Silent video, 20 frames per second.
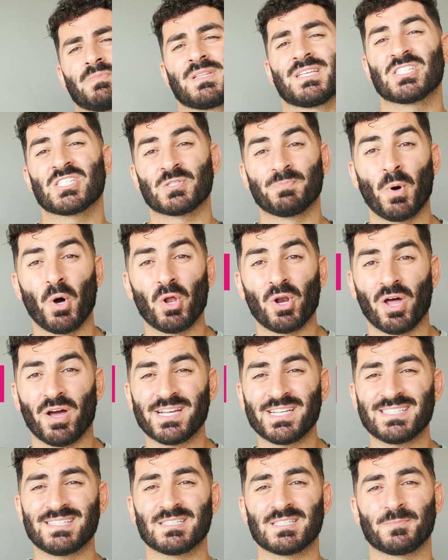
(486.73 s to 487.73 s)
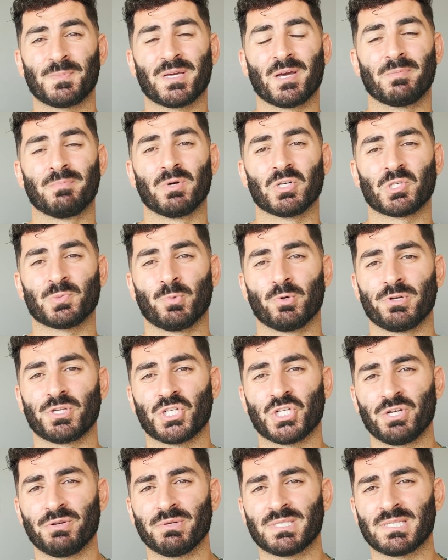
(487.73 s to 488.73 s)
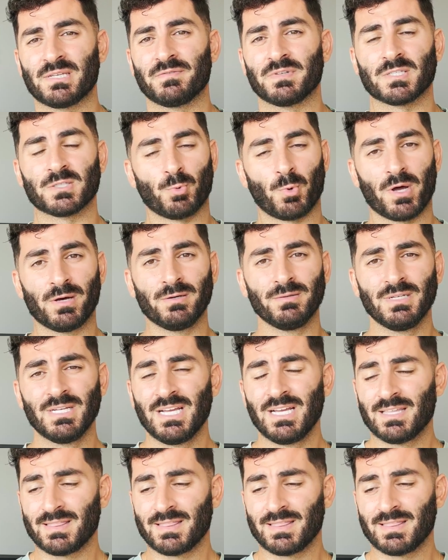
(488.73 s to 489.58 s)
Spotlight has become much more intuitive as well.